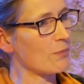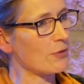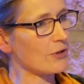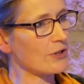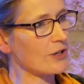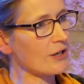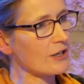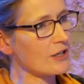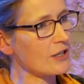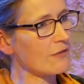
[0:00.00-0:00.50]

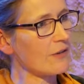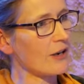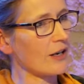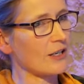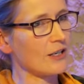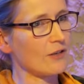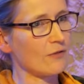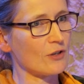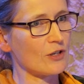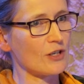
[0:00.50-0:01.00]
productive
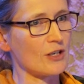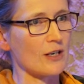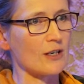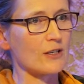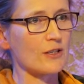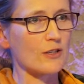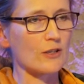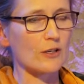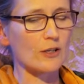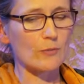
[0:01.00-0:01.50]

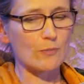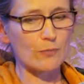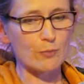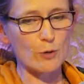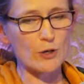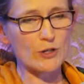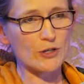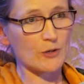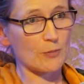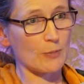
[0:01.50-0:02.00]
activities that had
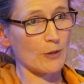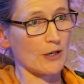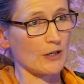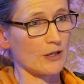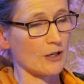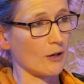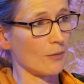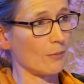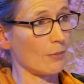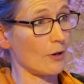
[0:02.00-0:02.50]
once been
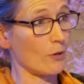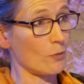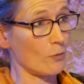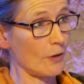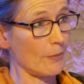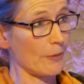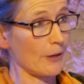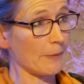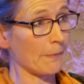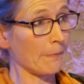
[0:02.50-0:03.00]
done by
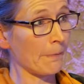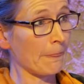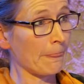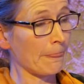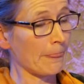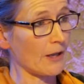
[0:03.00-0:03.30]
women